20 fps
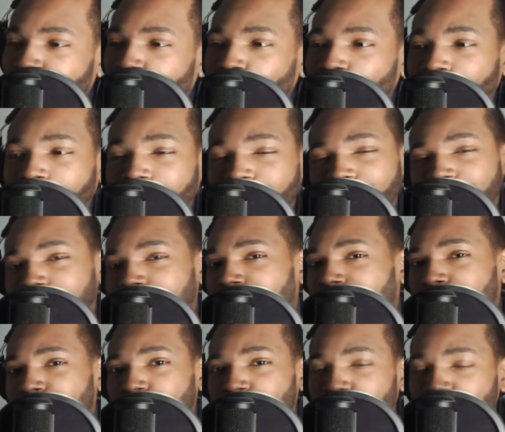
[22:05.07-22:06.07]
around the time
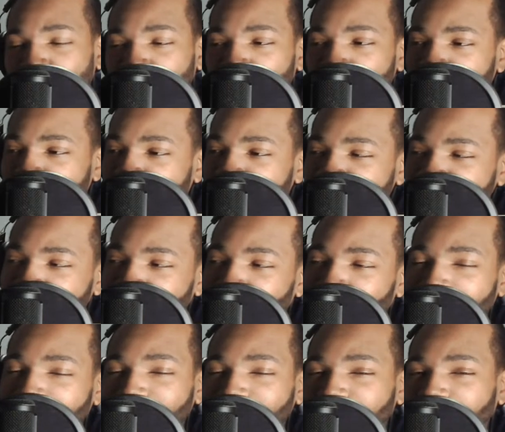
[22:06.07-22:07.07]
you're going and they still
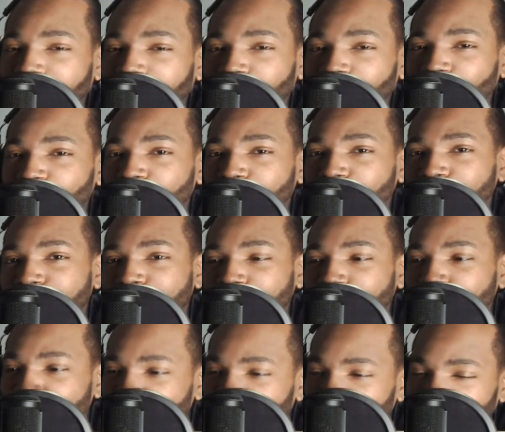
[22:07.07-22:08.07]
have a lot of rooms,
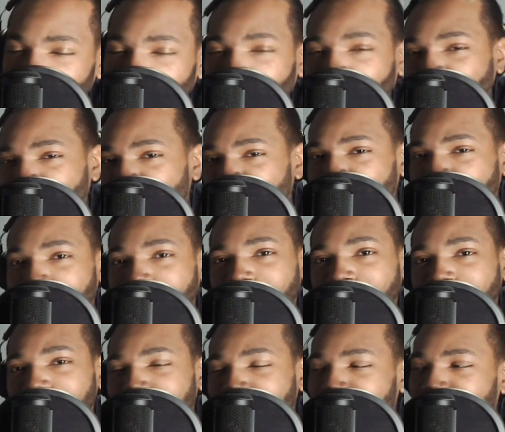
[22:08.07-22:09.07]
you can also get a
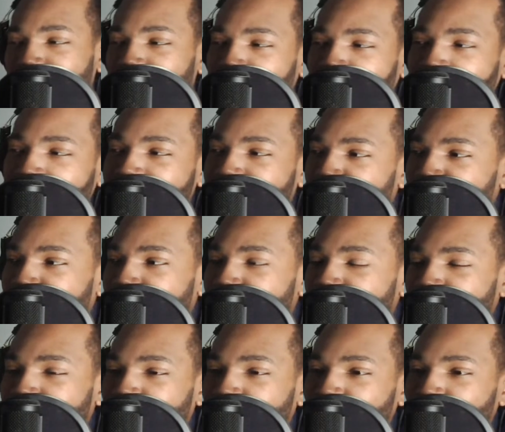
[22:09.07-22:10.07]
good deal last minute. So